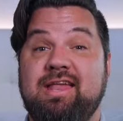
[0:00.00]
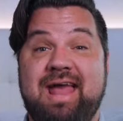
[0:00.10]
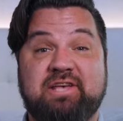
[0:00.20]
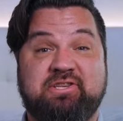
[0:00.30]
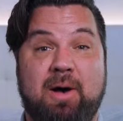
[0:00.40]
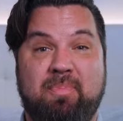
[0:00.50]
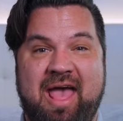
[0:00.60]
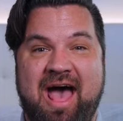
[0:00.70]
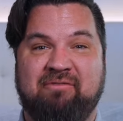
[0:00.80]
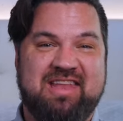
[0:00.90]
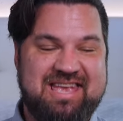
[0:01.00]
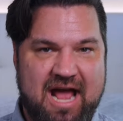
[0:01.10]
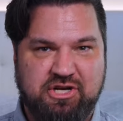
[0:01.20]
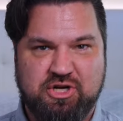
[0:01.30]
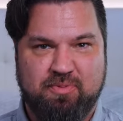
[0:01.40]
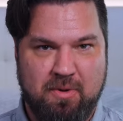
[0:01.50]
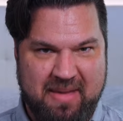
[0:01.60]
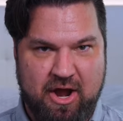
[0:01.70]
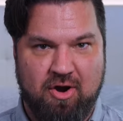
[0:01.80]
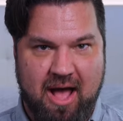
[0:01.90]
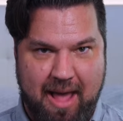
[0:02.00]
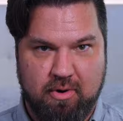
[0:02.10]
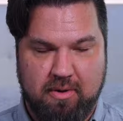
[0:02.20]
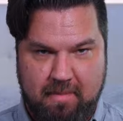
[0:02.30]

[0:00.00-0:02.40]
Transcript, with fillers: Next up, we have the Nectar Premier Hybrid